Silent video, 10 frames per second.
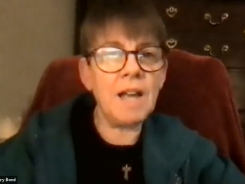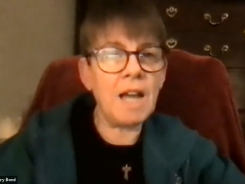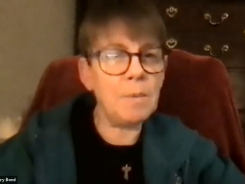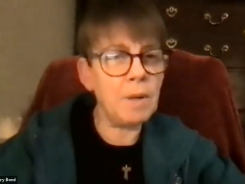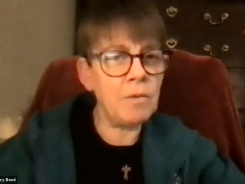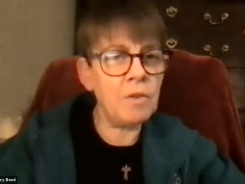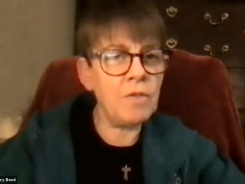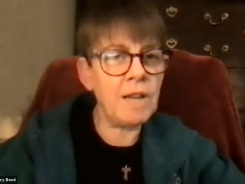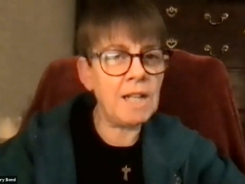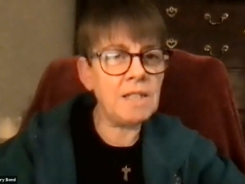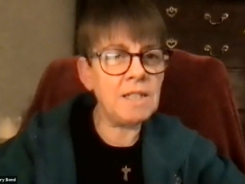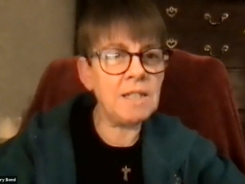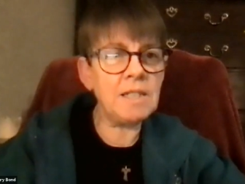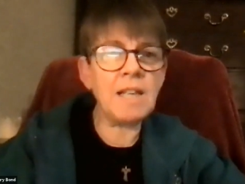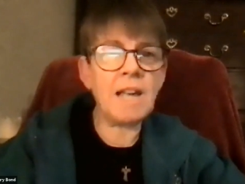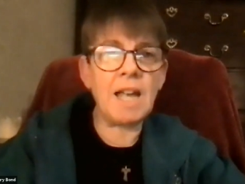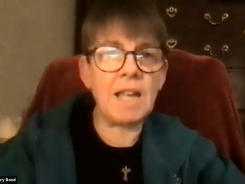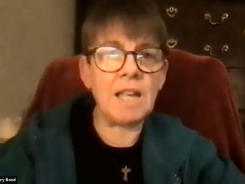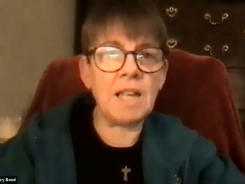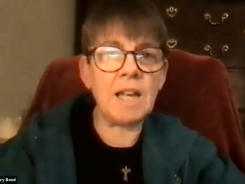And my reflecting
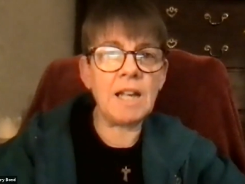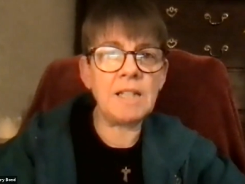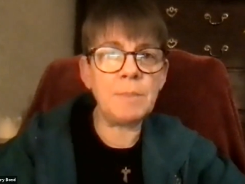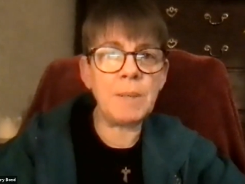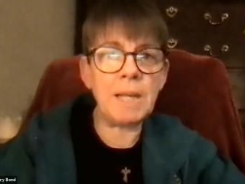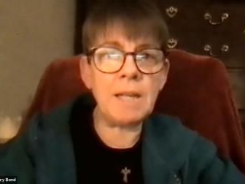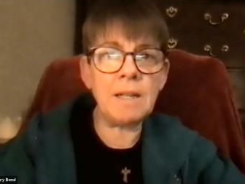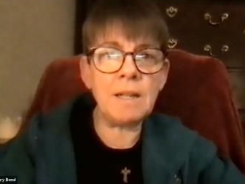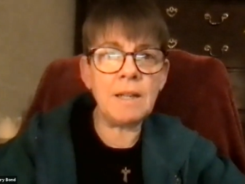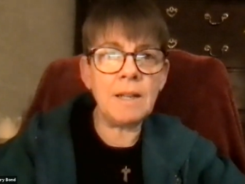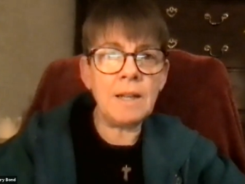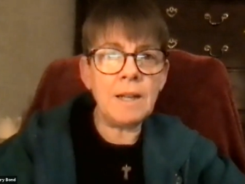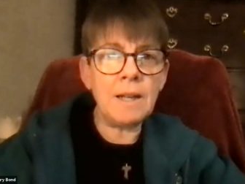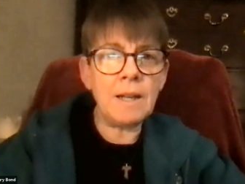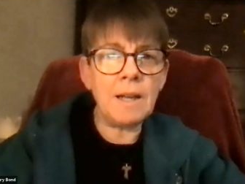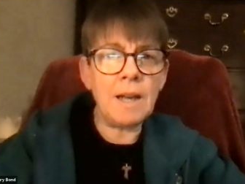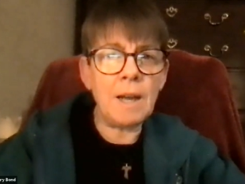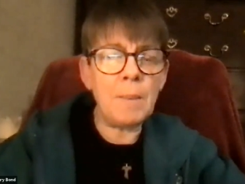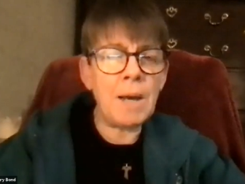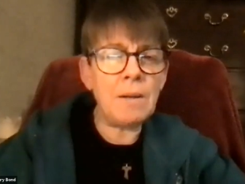today has been
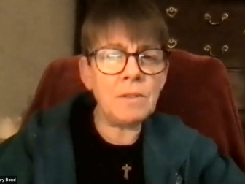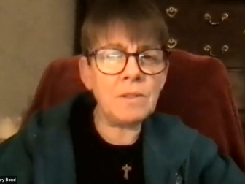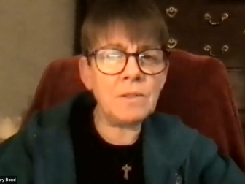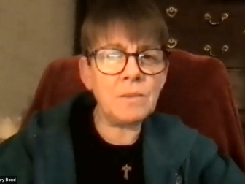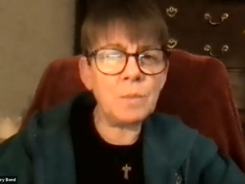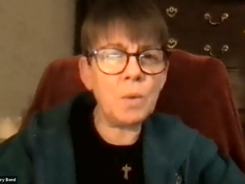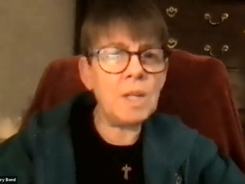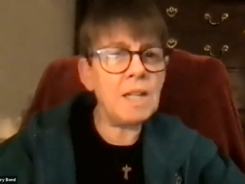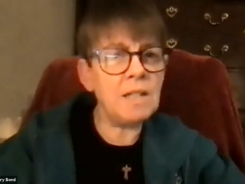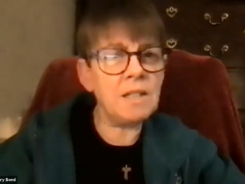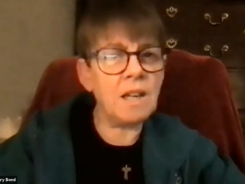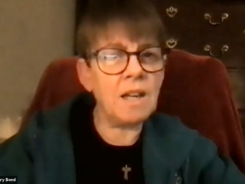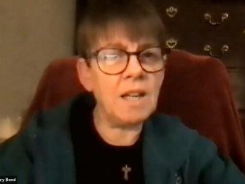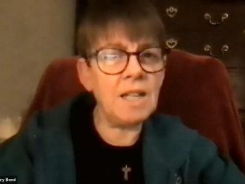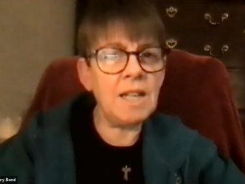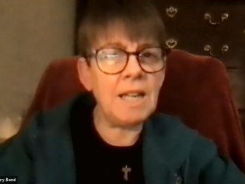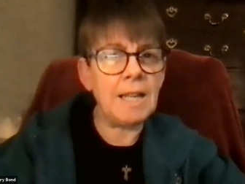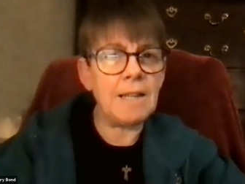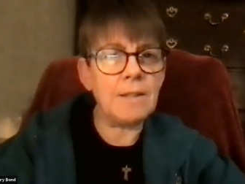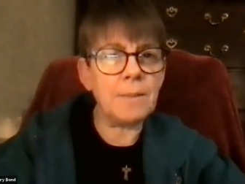about what it is that I
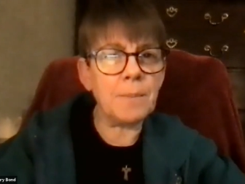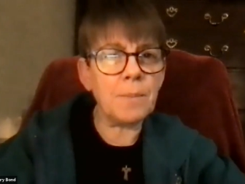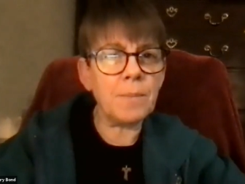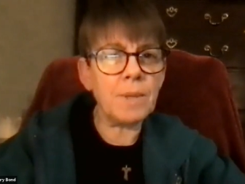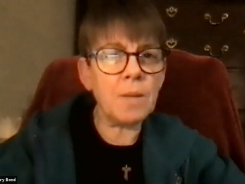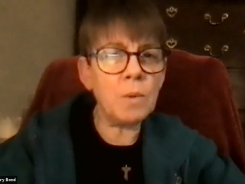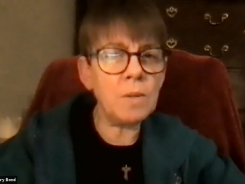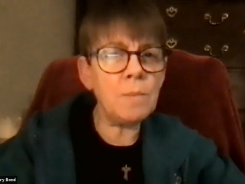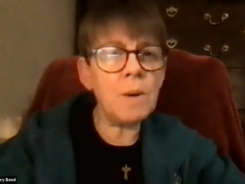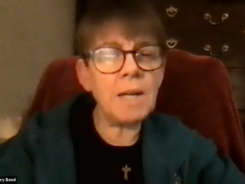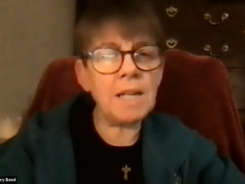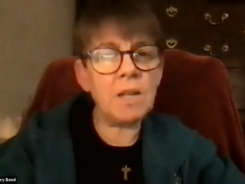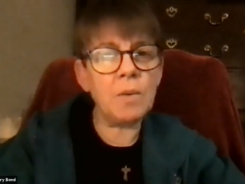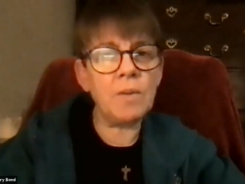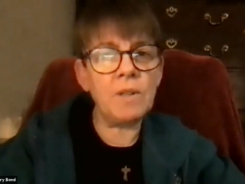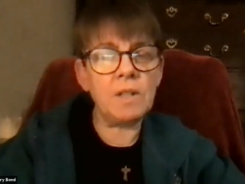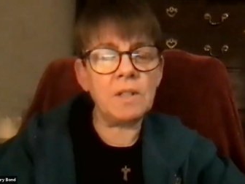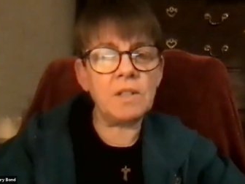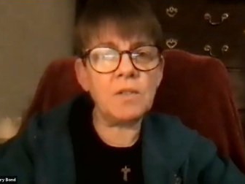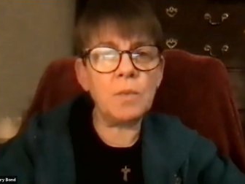need. What are my
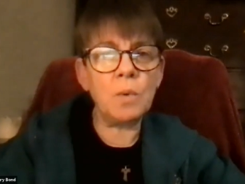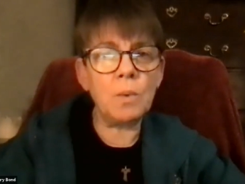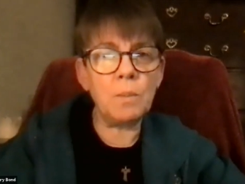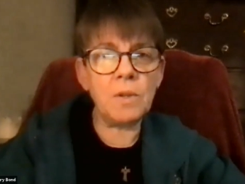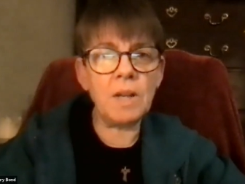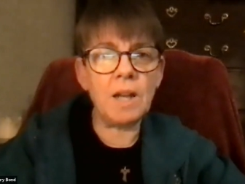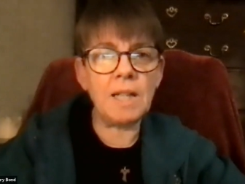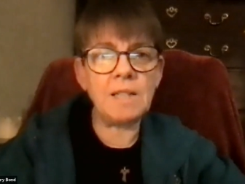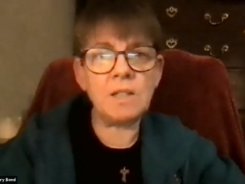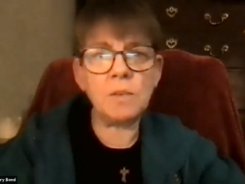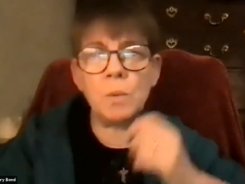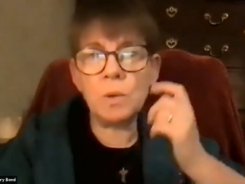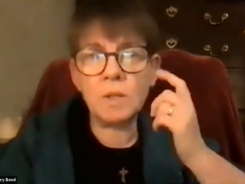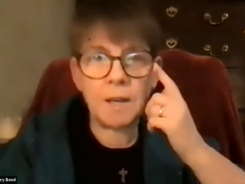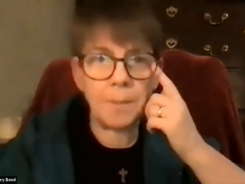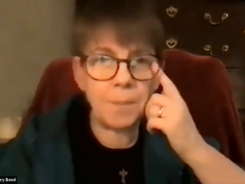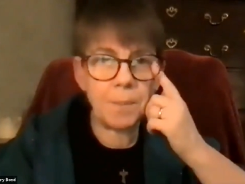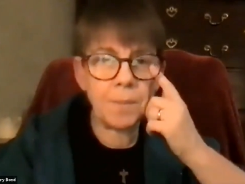equivalents of warmth, light, and water?